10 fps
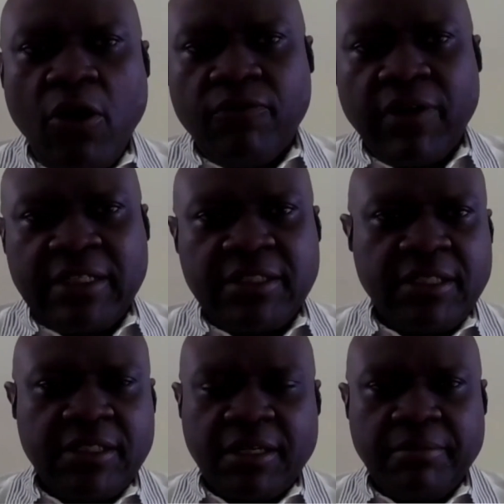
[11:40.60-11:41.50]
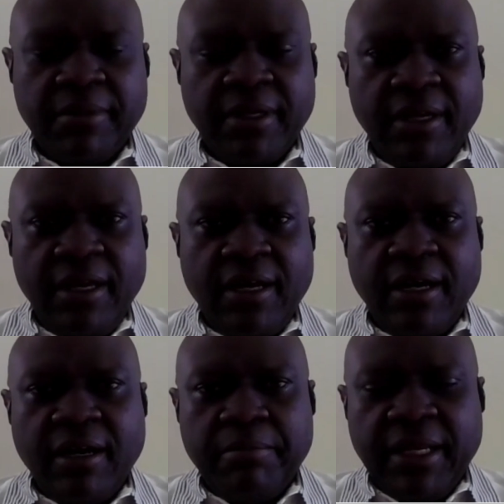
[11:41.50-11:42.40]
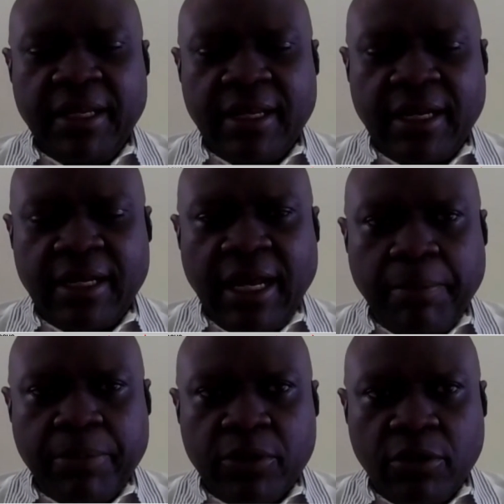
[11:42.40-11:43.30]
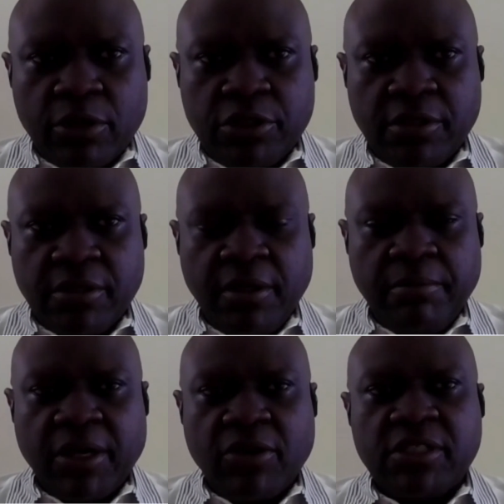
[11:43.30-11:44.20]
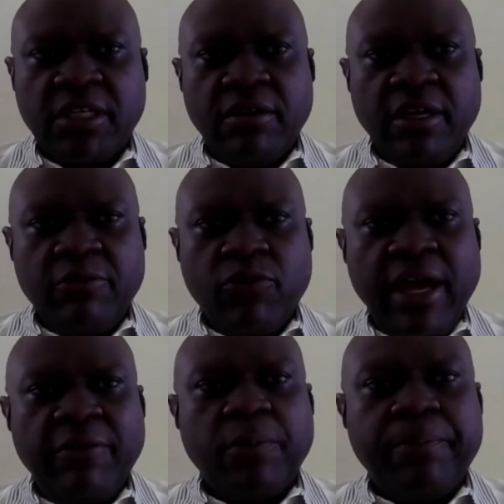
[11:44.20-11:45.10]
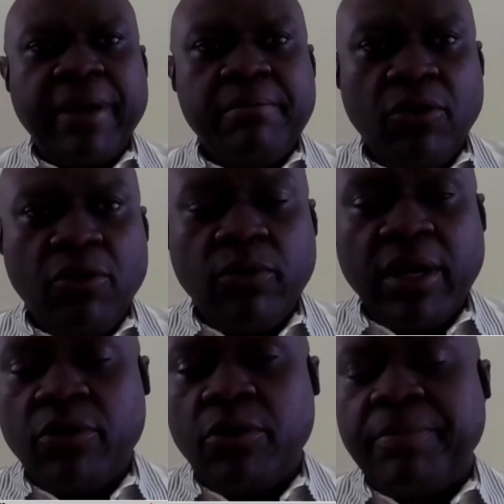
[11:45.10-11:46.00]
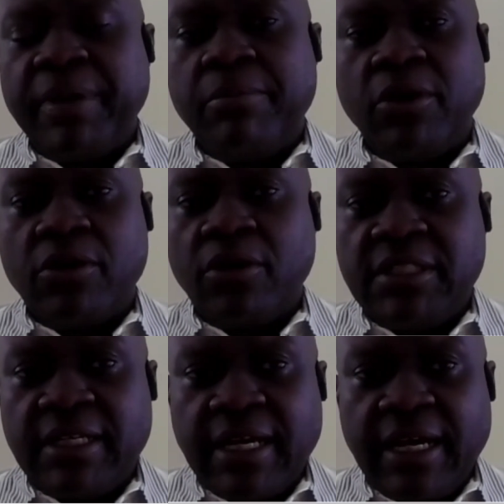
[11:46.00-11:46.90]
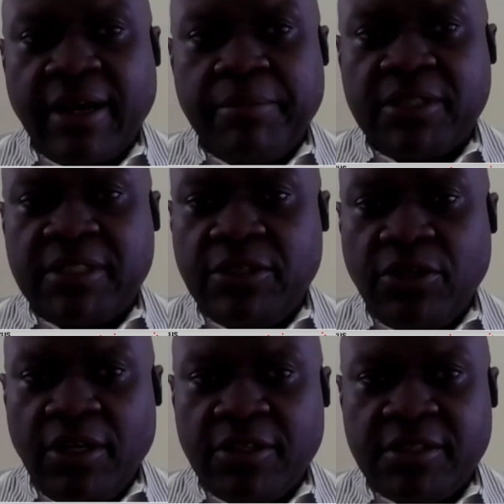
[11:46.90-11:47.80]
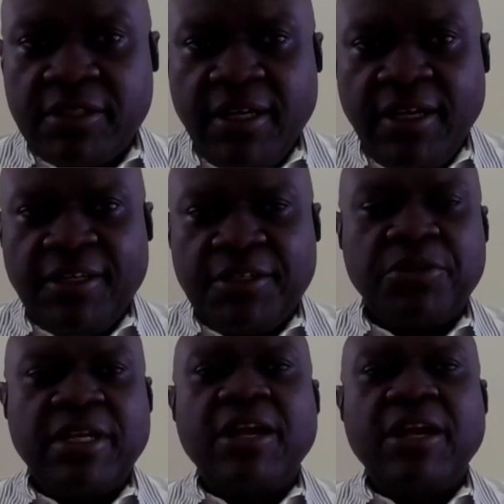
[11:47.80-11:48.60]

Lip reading: of that system, meaning that production, because if we have to pay more, we're going to pay more, not in Naira, but in dollars. So